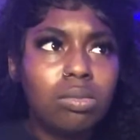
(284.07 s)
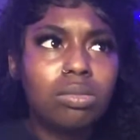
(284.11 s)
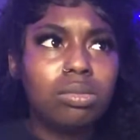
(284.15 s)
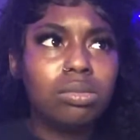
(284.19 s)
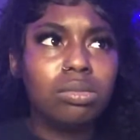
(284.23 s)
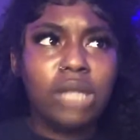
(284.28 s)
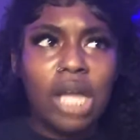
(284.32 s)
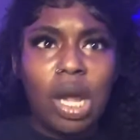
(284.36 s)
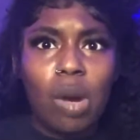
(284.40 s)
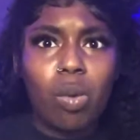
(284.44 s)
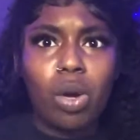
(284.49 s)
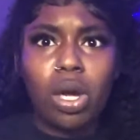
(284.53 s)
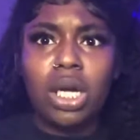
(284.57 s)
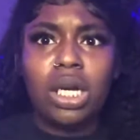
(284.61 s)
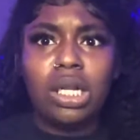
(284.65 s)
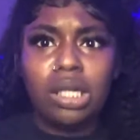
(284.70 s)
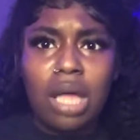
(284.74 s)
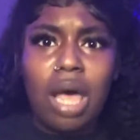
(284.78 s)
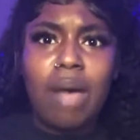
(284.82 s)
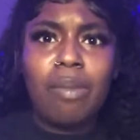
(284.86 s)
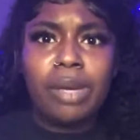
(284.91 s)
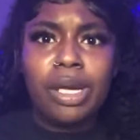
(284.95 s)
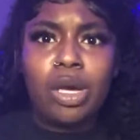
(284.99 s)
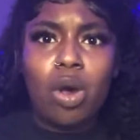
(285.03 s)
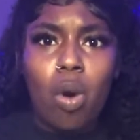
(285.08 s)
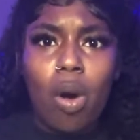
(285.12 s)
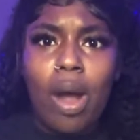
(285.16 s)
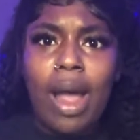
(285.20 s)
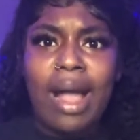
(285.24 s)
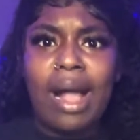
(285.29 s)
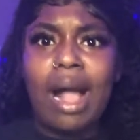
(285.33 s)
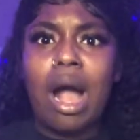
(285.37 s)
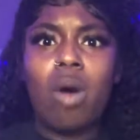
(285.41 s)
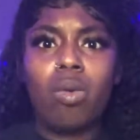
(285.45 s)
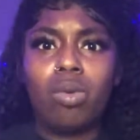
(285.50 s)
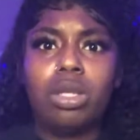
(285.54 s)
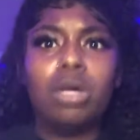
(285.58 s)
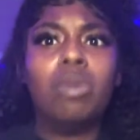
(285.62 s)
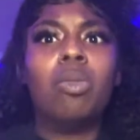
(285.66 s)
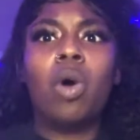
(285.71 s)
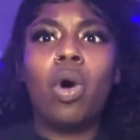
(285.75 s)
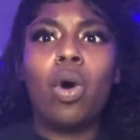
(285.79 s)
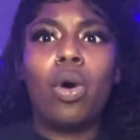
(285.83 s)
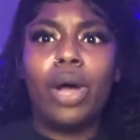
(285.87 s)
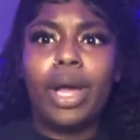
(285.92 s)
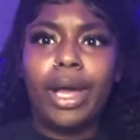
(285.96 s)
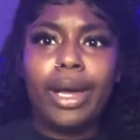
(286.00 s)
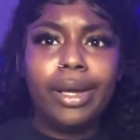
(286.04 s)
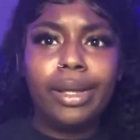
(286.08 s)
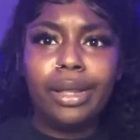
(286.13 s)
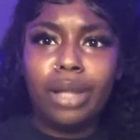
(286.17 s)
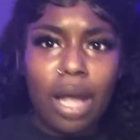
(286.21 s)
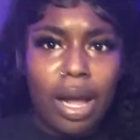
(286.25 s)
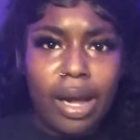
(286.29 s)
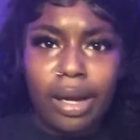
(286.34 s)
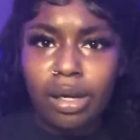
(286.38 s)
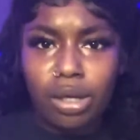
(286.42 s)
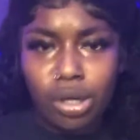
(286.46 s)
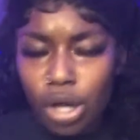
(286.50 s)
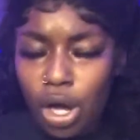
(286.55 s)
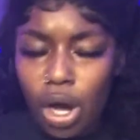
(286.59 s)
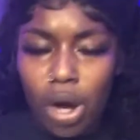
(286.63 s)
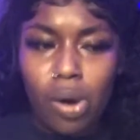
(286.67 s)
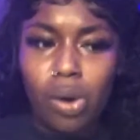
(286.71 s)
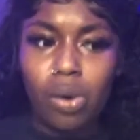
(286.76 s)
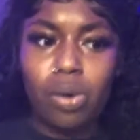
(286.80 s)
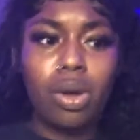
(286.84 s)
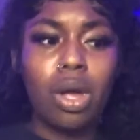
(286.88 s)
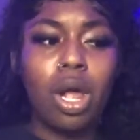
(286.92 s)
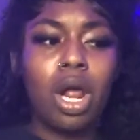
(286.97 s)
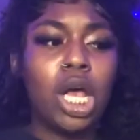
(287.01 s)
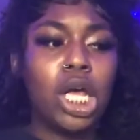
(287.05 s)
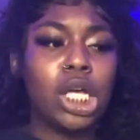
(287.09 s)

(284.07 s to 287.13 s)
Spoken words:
they were gonna let me go hang out with a boy. Like, no.